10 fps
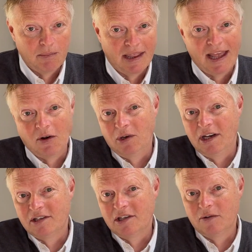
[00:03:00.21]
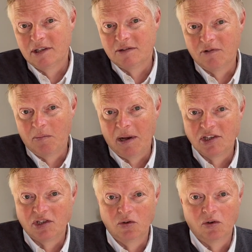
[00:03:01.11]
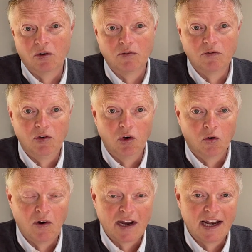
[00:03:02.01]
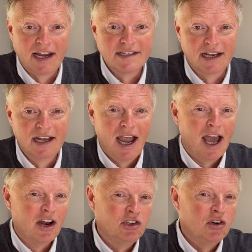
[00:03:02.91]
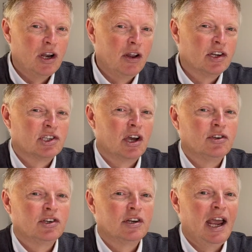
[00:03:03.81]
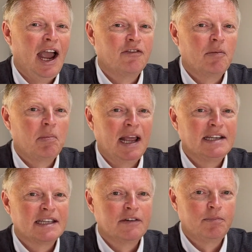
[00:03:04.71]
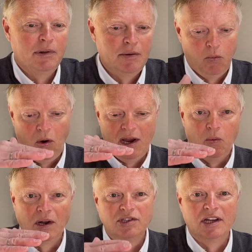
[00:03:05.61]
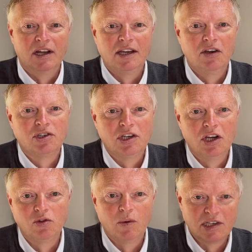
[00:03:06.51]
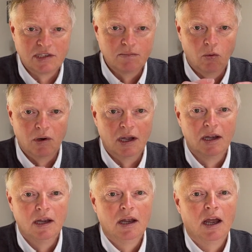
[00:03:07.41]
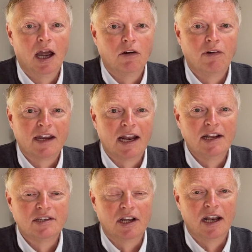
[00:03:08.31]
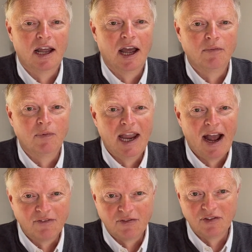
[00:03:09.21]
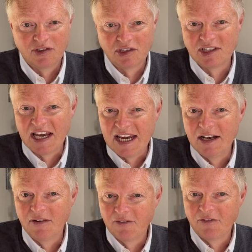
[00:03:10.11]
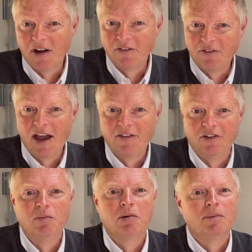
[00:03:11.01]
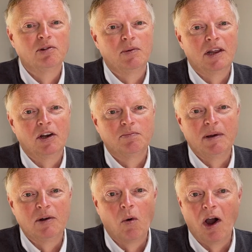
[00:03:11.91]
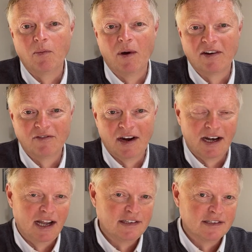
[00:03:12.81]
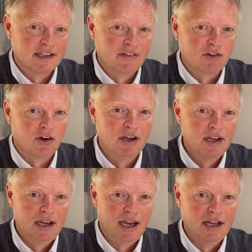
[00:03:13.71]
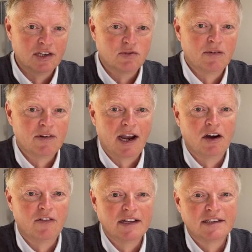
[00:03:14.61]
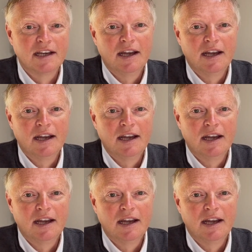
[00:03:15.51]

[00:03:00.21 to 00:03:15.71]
and then all you need to do is replace your regulator. And I do know that Sargent have replaced the white ones that they used to use with a smaller regulator, and we have seen a fair few problems with those big white regulators that they've got in the Swift caravans.